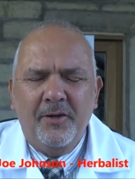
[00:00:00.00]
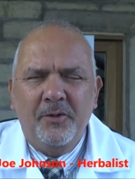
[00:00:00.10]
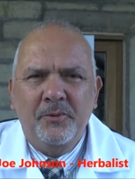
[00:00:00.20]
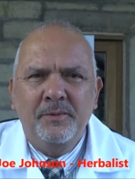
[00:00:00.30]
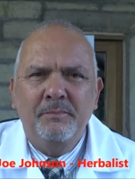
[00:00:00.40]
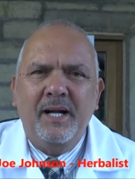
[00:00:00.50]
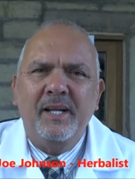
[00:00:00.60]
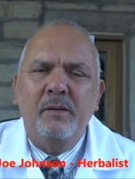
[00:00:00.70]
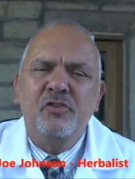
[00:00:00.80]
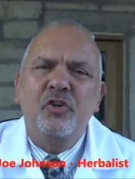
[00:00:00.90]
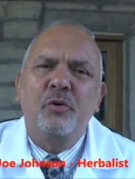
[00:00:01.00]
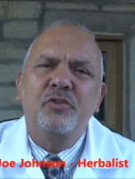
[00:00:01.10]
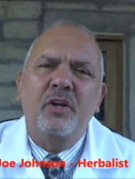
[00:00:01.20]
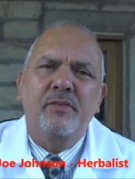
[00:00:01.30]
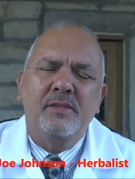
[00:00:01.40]
Hello, my name is Joe
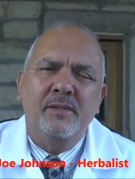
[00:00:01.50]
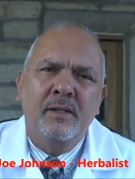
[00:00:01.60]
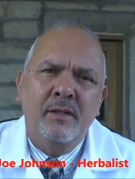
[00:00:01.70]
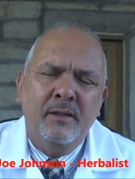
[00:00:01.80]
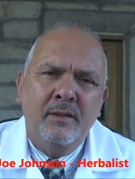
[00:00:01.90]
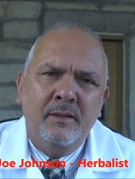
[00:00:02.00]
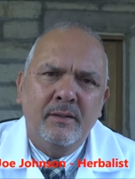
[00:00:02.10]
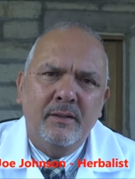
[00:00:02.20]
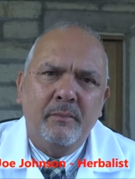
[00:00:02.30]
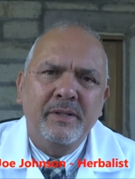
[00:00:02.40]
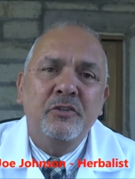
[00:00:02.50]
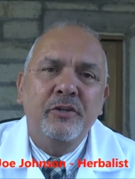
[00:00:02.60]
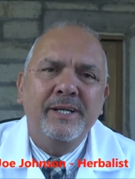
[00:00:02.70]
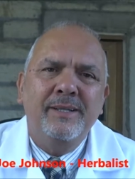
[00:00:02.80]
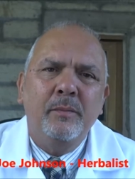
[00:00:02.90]
Johnson and I've been
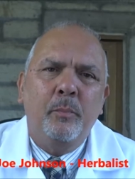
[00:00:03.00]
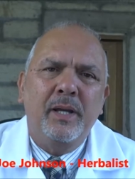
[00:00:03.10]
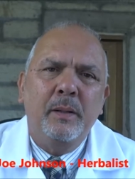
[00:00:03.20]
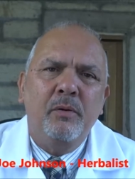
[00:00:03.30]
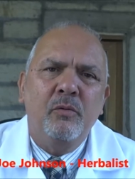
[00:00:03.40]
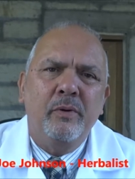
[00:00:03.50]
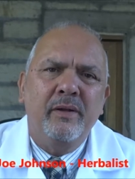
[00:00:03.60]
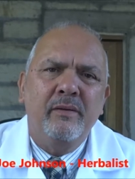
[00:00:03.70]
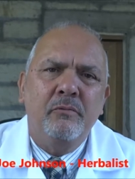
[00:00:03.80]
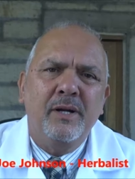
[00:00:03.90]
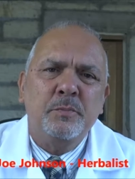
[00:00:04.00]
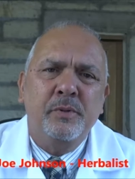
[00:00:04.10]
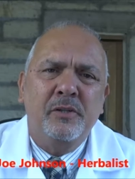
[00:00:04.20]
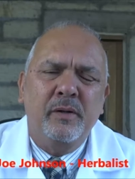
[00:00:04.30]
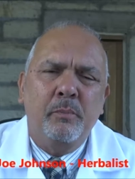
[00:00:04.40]
treating people with
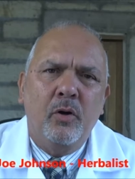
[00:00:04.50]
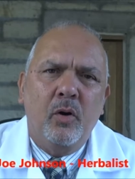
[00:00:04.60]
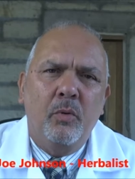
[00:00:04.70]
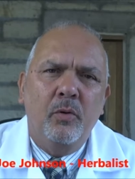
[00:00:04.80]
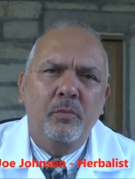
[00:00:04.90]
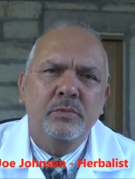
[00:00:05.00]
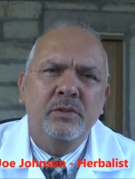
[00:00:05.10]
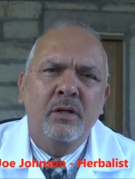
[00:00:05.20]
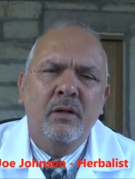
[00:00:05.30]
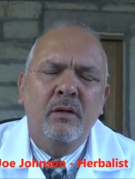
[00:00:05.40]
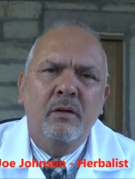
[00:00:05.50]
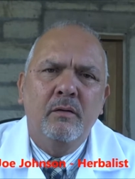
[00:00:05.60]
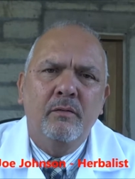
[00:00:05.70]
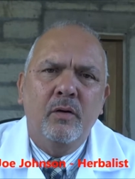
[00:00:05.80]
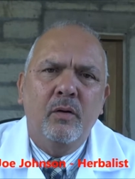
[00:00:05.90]
respiratory problems
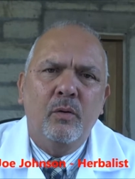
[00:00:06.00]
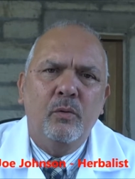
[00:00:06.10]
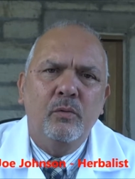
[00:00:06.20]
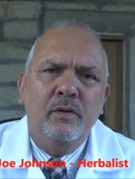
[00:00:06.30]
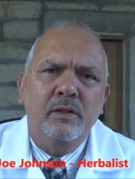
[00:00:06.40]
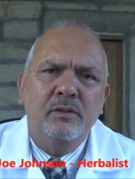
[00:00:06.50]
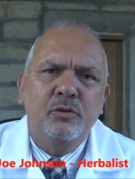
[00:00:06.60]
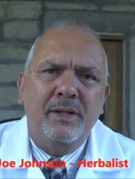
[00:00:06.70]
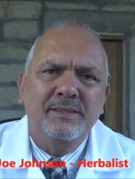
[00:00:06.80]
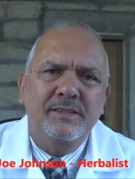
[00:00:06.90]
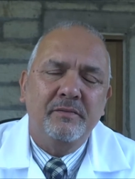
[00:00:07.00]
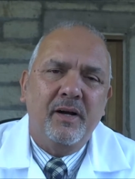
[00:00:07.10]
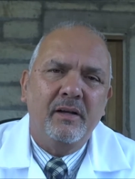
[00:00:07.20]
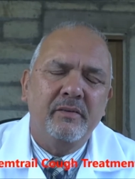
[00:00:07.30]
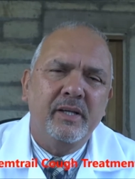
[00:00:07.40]
for over
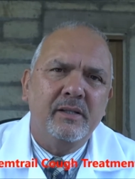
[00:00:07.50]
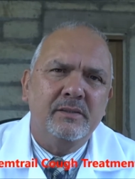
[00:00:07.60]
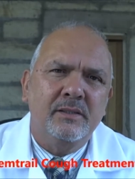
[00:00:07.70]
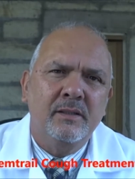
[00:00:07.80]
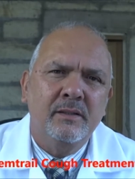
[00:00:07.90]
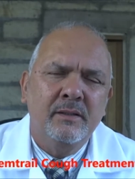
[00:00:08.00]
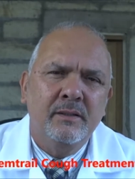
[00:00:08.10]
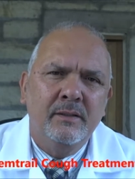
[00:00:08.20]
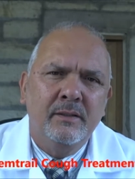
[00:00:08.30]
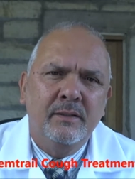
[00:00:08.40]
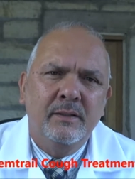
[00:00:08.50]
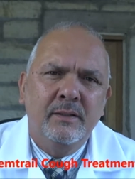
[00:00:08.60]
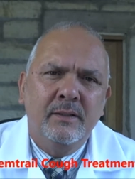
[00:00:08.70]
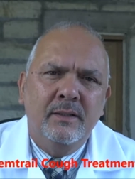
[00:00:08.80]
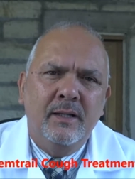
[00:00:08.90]
25 years,
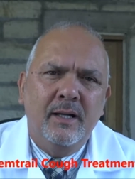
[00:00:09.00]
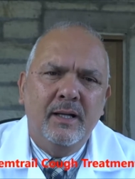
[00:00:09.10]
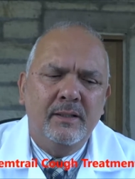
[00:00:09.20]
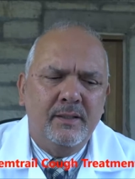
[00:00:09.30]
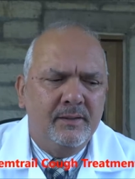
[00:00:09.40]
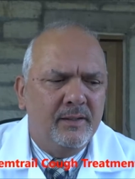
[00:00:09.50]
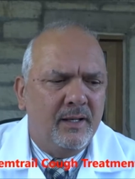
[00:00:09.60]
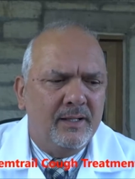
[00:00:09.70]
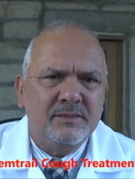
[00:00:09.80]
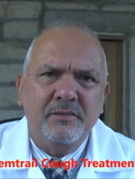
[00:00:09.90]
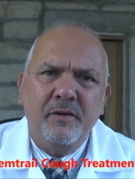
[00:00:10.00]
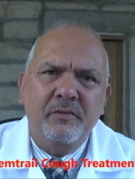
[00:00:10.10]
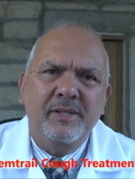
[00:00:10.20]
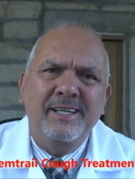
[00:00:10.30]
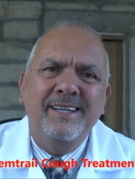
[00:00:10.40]
and in the last
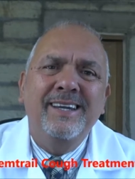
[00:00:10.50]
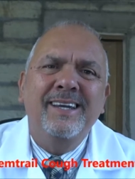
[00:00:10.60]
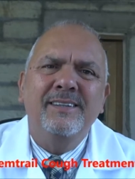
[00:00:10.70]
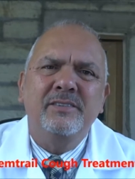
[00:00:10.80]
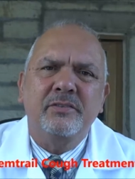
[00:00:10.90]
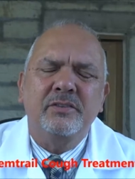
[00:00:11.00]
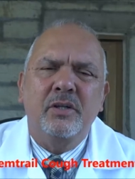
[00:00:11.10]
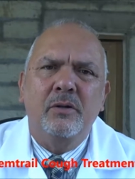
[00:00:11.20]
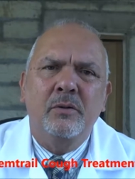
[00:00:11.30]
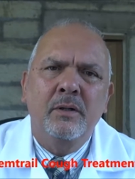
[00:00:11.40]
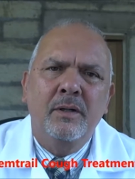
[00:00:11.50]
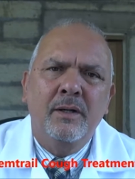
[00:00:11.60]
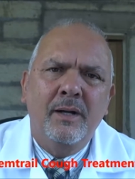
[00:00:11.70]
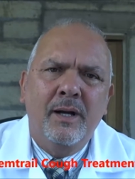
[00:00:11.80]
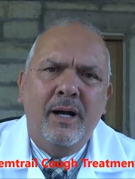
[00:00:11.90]
15 years or so
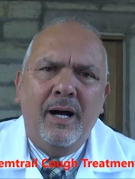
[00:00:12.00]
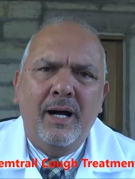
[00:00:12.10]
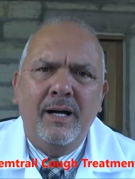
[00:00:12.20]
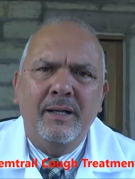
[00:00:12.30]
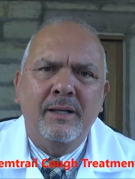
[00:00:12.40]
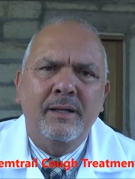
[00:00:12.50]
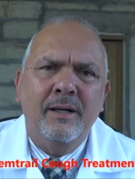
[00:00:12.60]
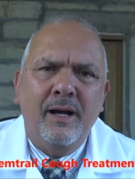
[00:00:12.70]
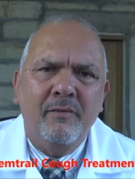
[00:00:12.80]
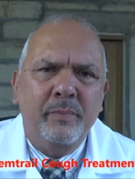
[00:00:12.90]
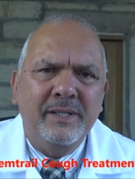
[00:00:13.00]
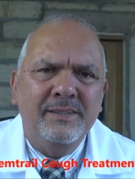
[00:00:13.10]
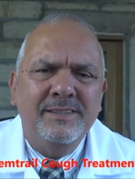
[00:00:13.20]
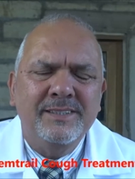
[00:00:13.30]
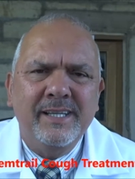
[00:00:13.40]
I have been
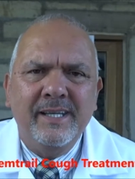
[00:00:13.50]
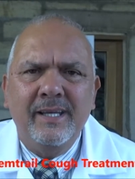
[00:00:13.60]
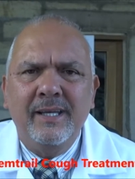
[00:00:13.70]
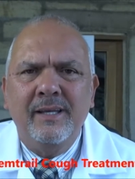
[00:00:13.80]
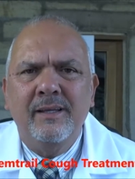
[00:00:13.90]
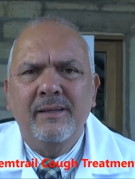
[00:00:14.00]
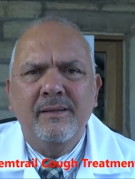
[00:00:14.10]
seeing